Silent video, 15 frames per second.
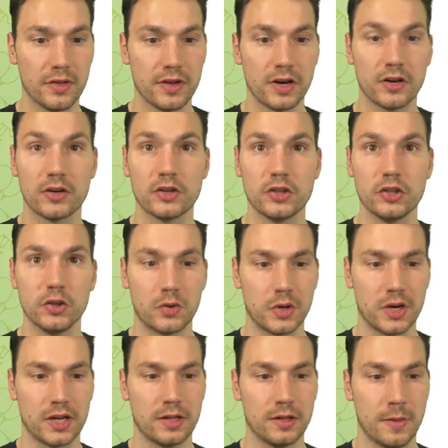with our
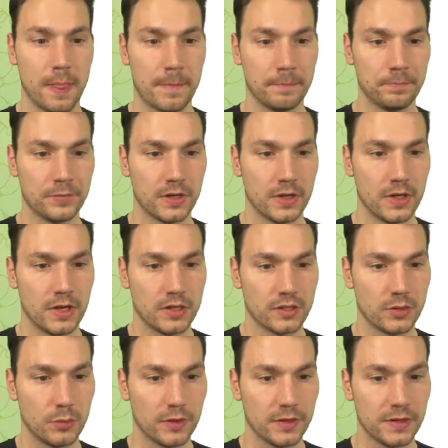URL.
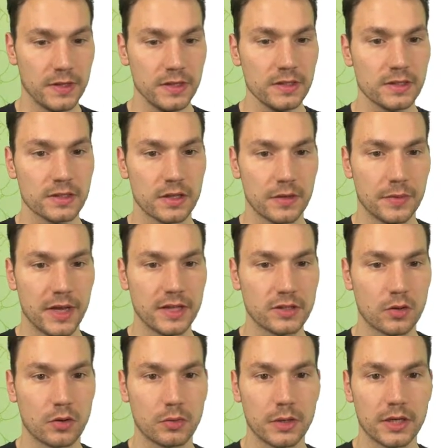So with this, that's
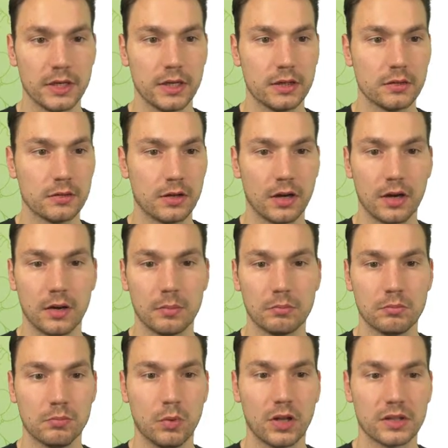already,
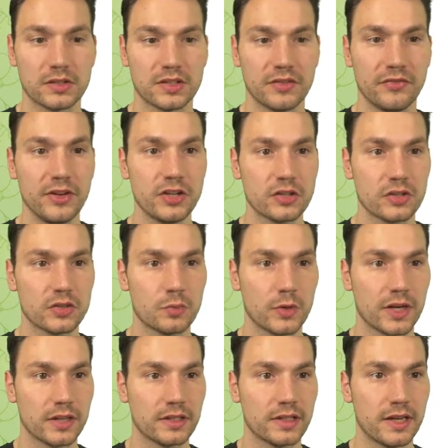well, sufficient. We
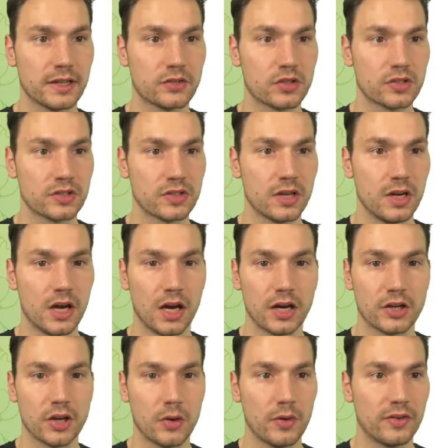can then just
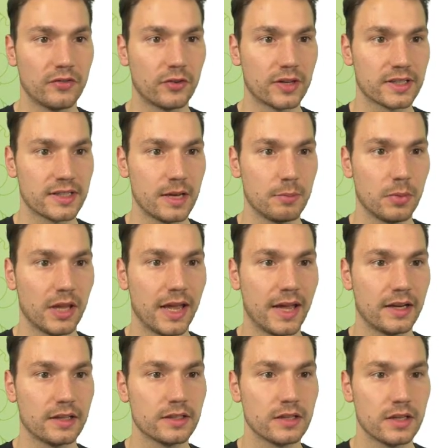go and, for example,
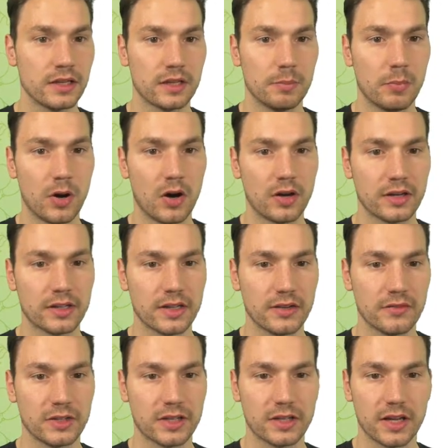edit the bot and
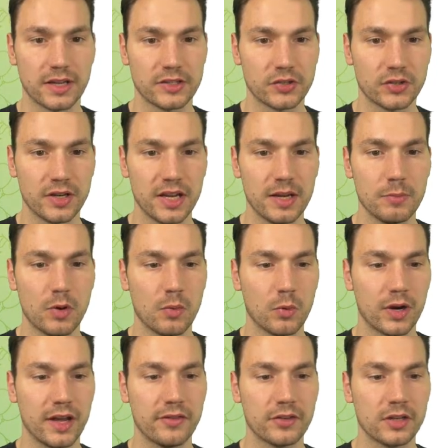give it a nicer name or
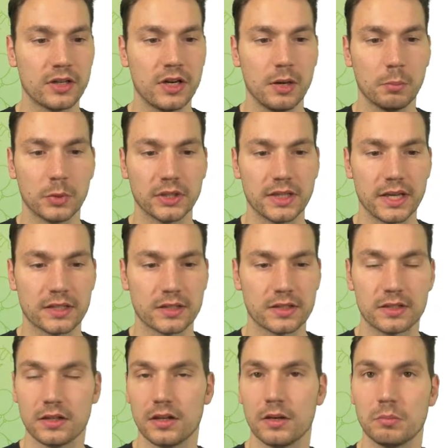whatever, but
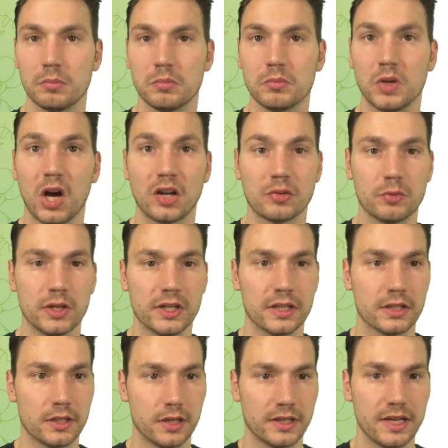that's not
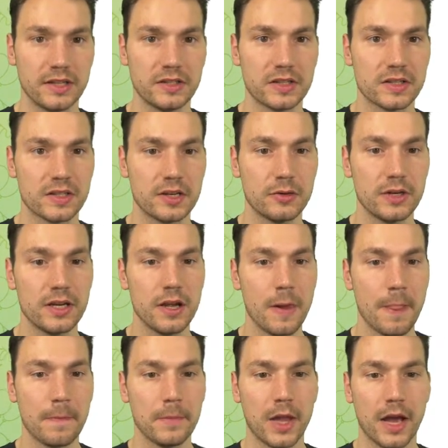really necessary.
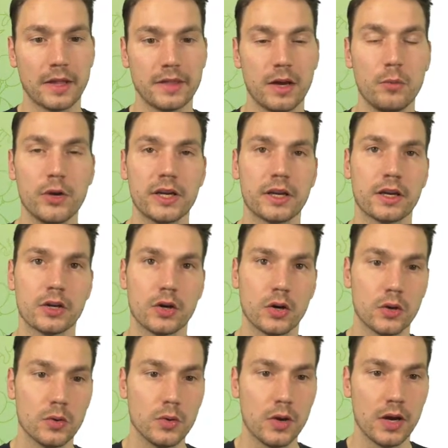And then we can
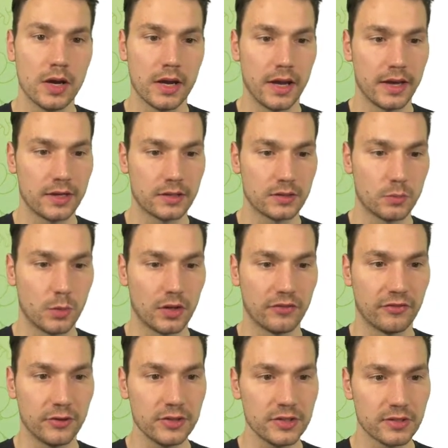go and, well,
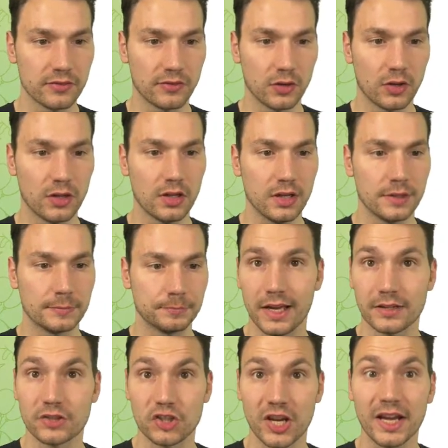first of all,
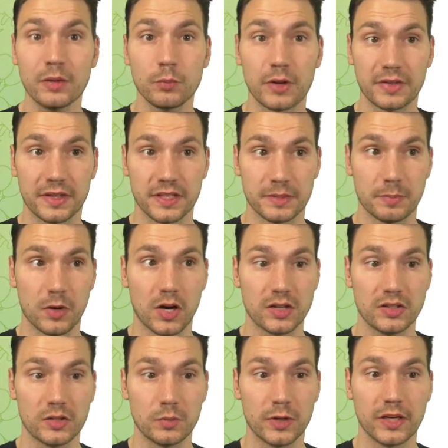and chat with this
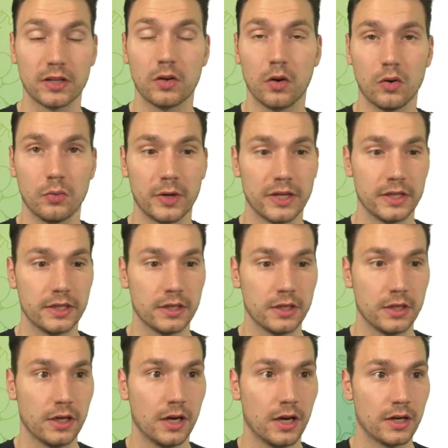bot, so we can already
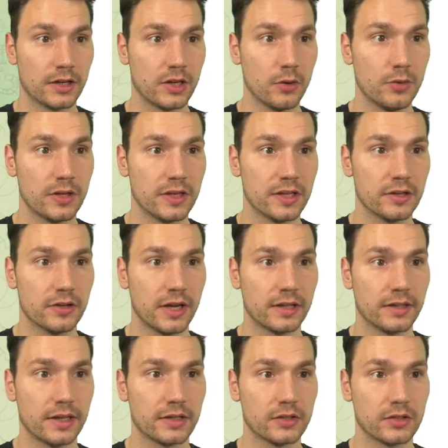go here
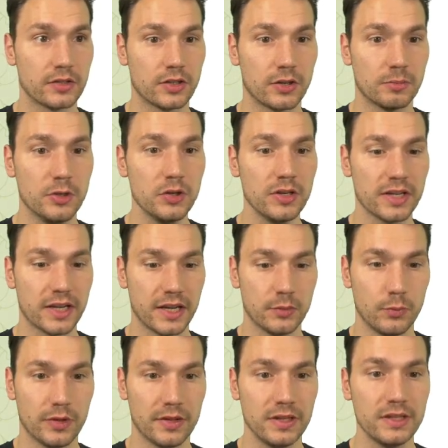and then
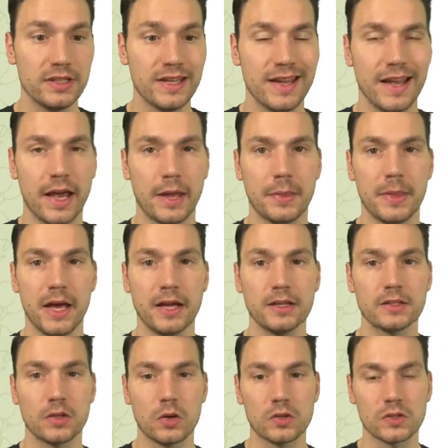communicate with it. And that
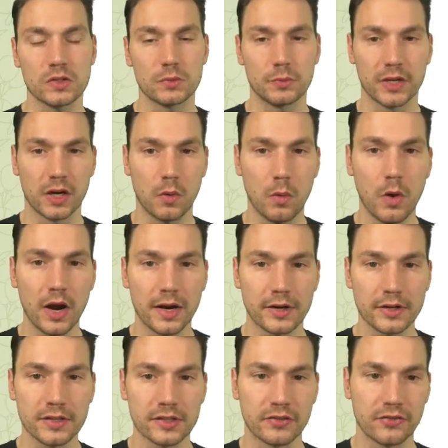is also
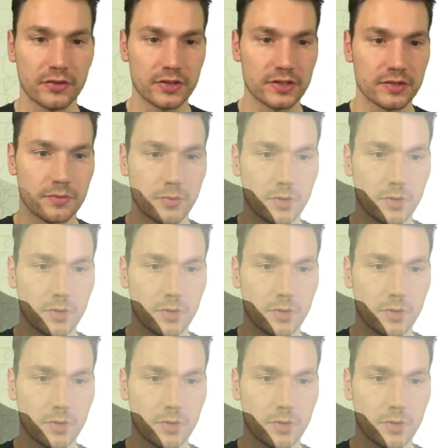required. So first